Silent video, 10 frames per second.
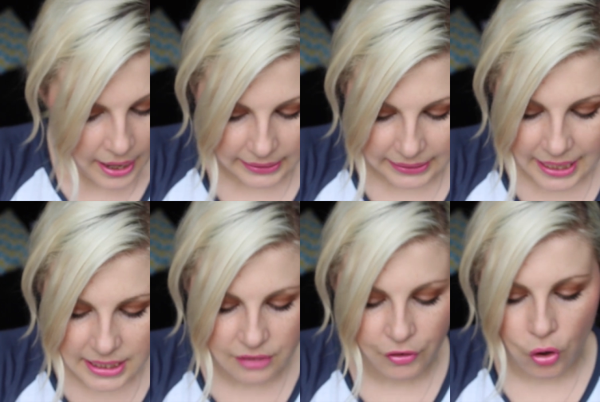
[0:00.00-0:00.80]
And
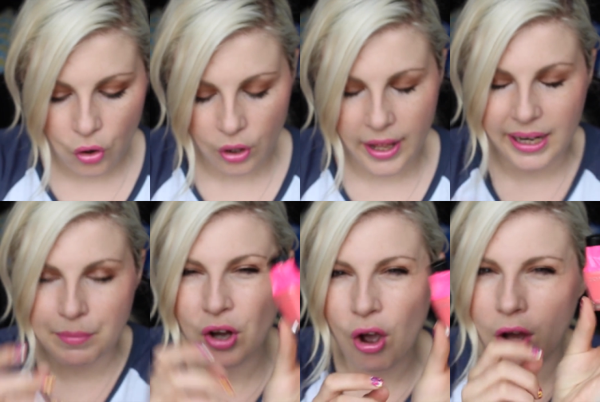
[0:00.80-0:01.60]
last of all, and
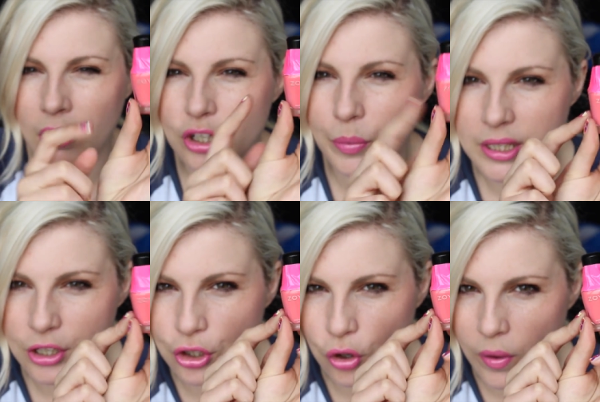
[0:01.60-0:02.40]
I'm not
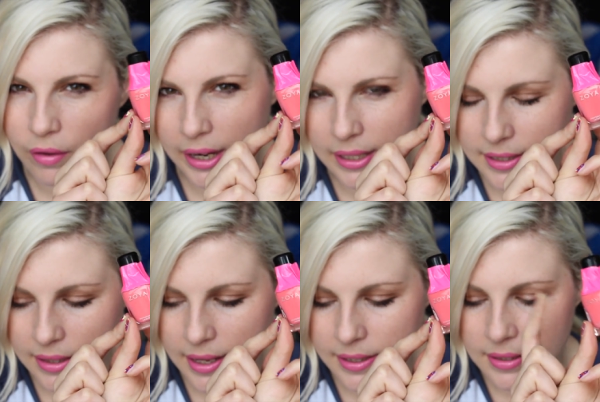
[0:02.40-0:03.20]
100% sure whether I can
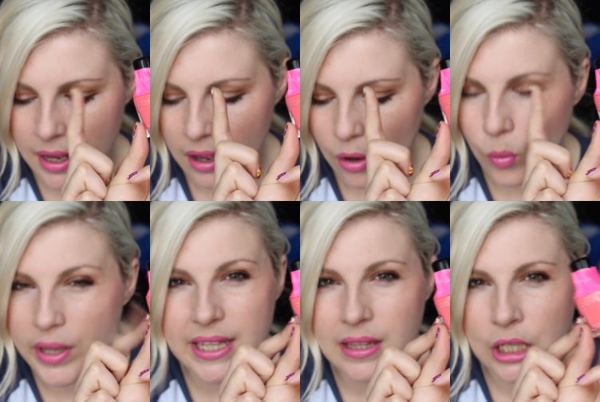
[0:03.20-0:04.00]
send this
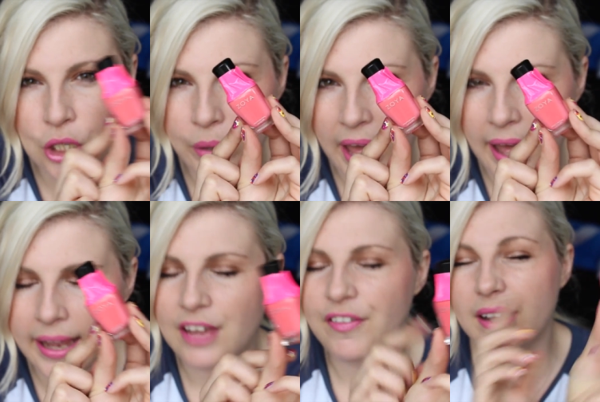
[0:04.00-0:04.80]
within the
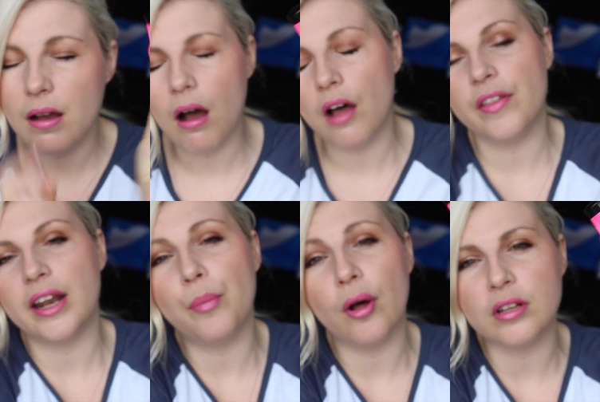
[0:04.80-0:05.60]
UK. If I can't,
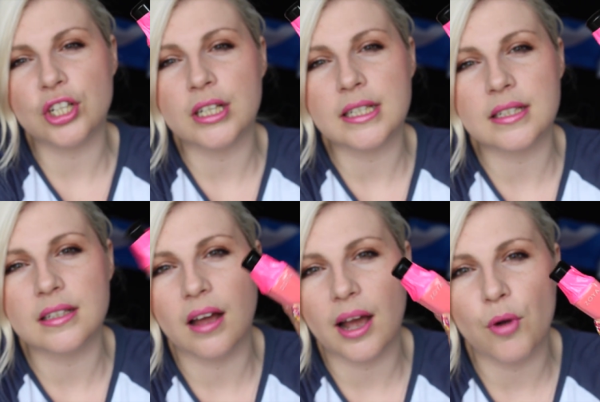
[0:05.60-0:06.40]
then
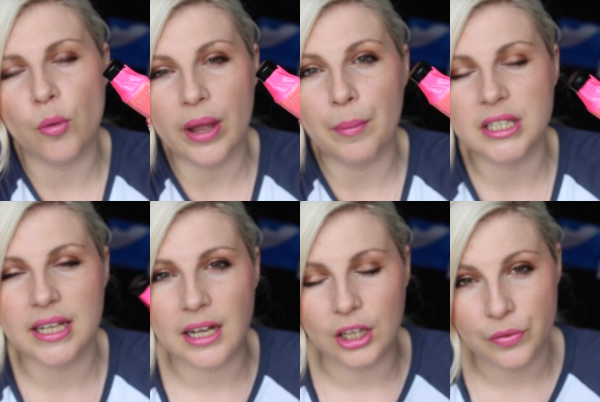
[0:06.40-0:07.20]
apologies, I won't be able
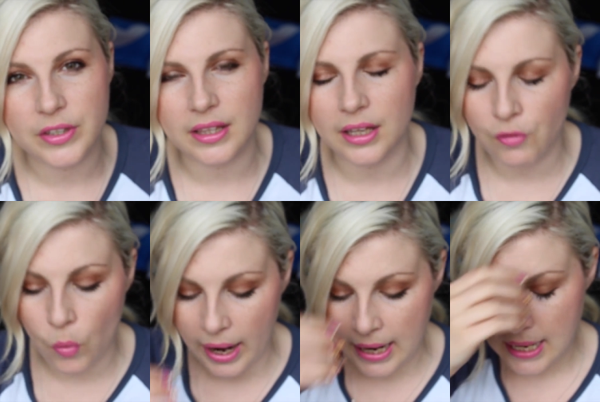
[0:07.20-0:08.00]
to include this in the
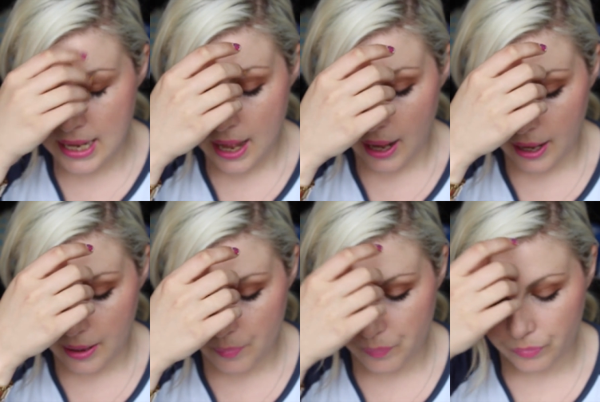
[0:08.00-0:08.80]
giveaway.
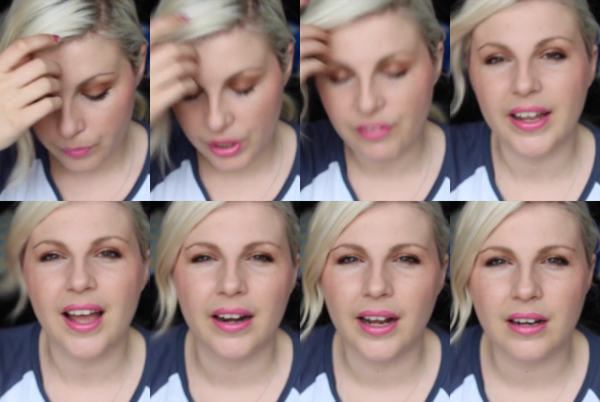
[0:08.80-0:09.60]
Um, but if I
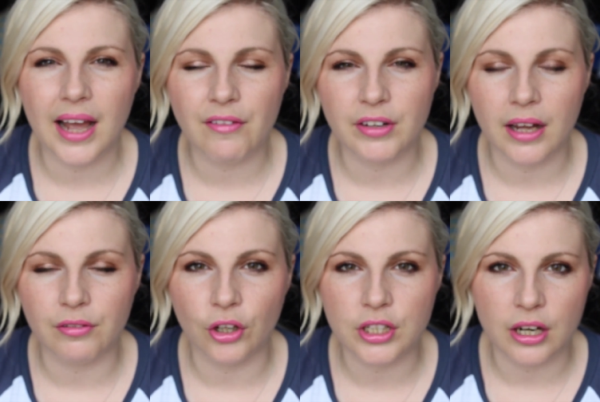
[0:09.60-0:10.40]
can, I, I, haven't kind
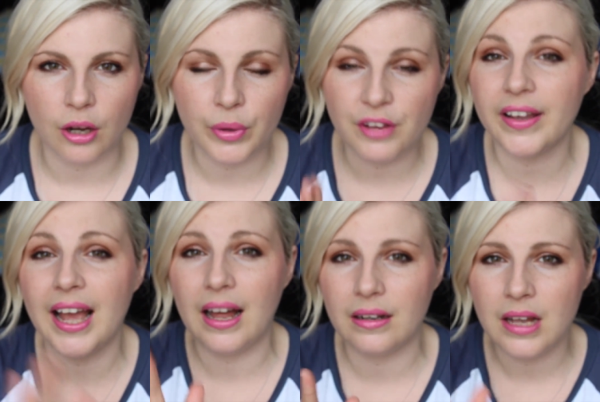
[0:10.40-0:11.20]
of looked it up. But if I
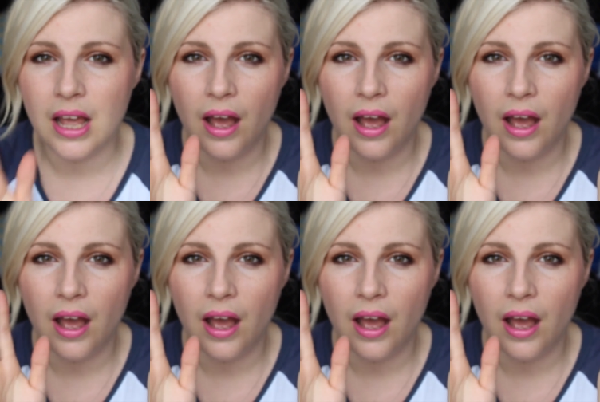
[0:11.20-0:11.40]
can,